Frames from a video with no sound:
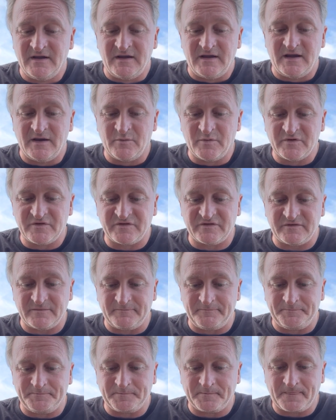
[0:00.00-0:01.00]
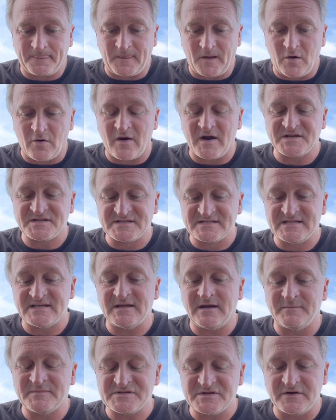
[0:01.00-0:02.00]
It was, or I should say,
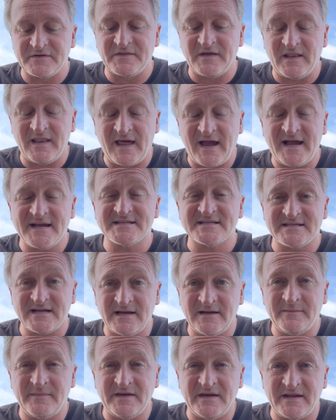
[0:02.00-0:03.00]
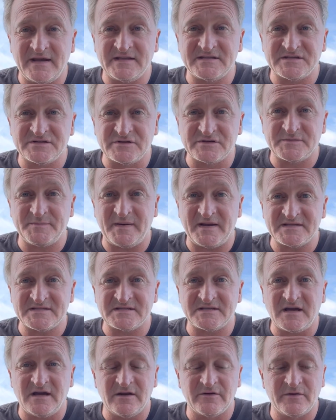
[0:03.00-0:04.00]
the last time it had surged past
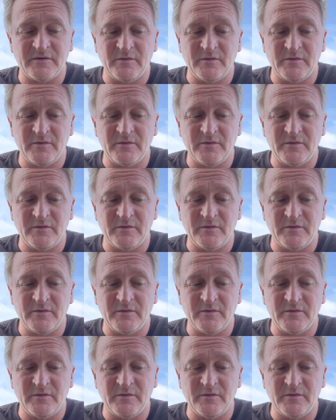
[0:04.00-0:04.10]
$1,